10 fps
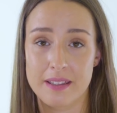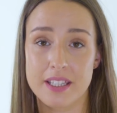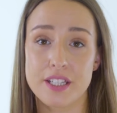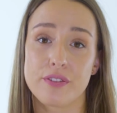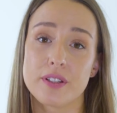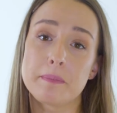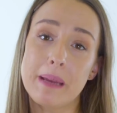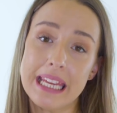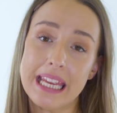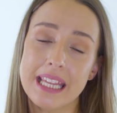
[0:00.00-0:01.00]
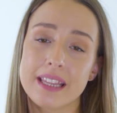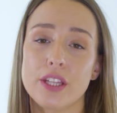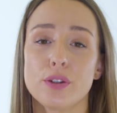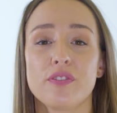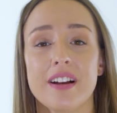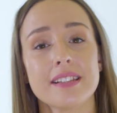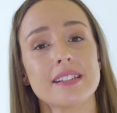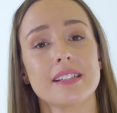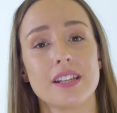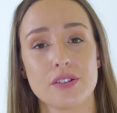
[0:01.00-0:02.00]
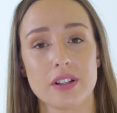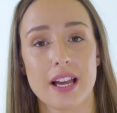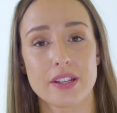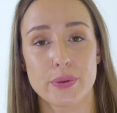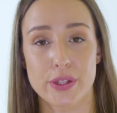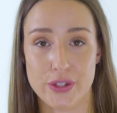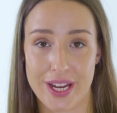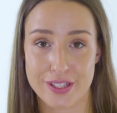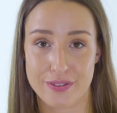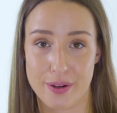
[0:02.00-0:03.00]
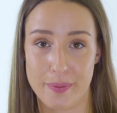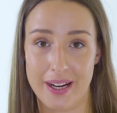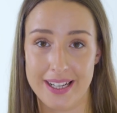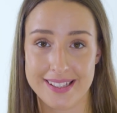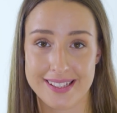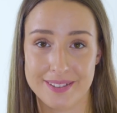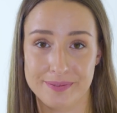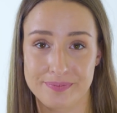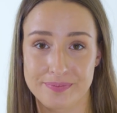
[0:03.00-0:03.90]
The difference being that your funds are centralised with TransferWise.